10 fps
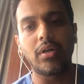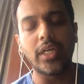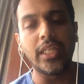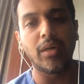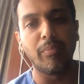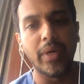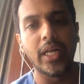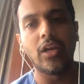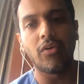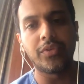in the
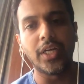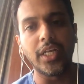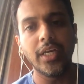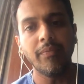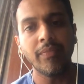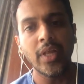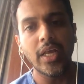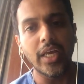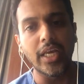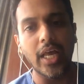middle of the knee
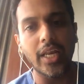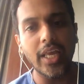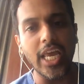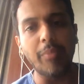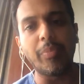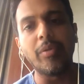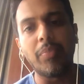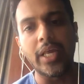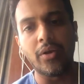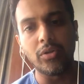in an AP
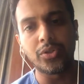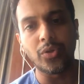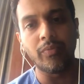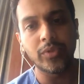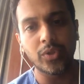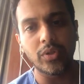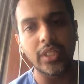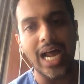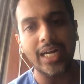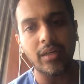plane also. So
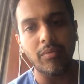that